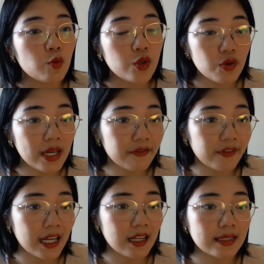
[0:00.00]
You can
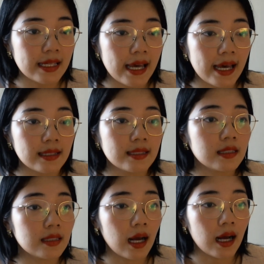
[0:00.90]
find us at
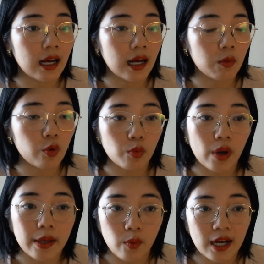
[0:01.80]

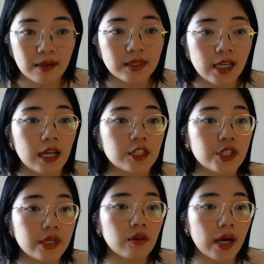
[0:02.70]

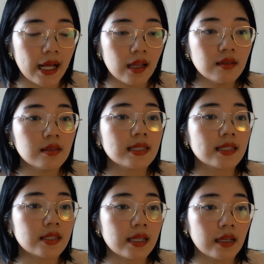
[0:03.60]
worldwideweb.GOL
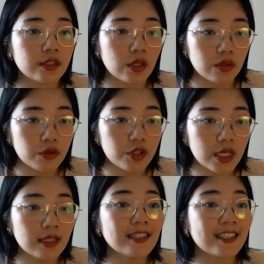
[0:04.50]

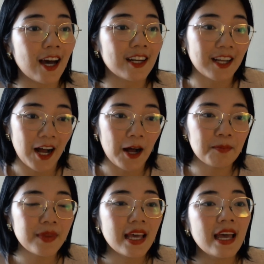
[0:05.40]

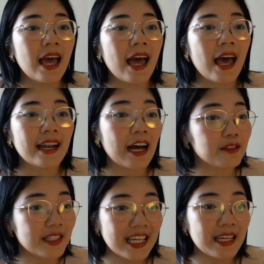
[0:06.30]
Solution.com, and our
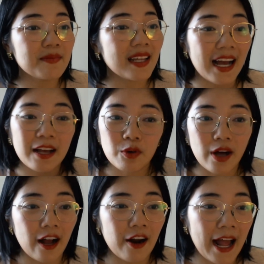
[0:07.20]
team and I
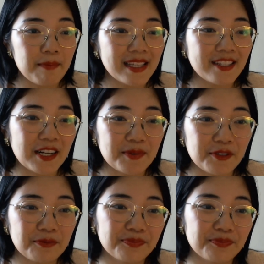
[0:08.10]
are happy to help you.